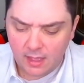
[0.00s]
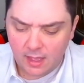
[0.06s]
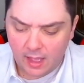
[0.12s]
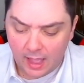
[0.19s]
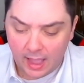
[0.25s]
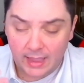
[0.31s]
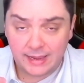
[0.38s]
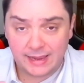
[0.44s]

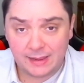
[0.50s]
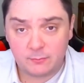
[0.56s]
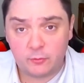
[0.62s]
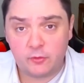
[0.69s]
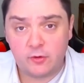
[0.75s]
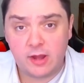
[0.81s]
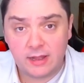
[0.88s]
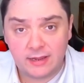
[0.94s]
I am
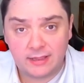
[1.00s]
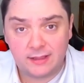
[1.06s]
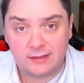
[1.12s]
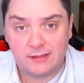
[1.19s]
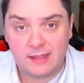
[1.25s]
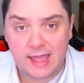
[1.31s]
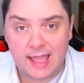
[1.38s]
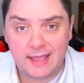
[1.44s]
creating a
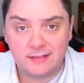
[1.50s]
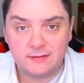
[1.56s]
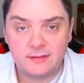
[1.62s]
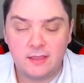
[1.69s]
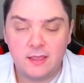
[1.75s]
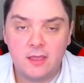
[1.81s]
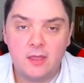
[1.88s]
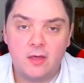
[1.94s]
class
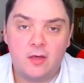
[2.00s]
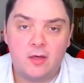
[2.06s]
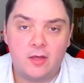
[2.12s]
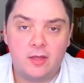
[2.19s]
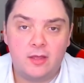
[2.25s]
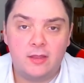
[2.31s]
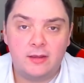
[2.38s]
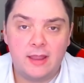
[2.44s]

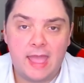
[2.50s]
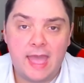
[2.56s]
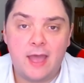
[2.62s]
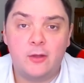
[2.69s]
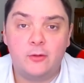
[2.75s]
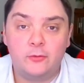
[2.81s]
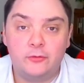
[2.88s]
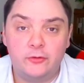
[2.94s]
on
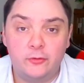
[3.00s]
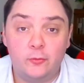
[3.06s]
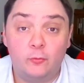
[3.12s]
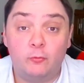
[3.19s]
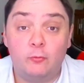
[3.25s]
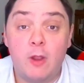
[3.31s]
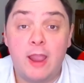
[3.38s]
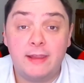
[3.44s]
how to
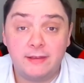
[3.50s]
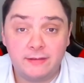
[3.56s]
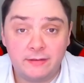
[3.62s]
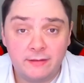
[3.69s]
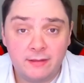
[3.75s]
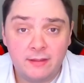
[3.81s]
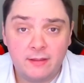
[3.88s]
write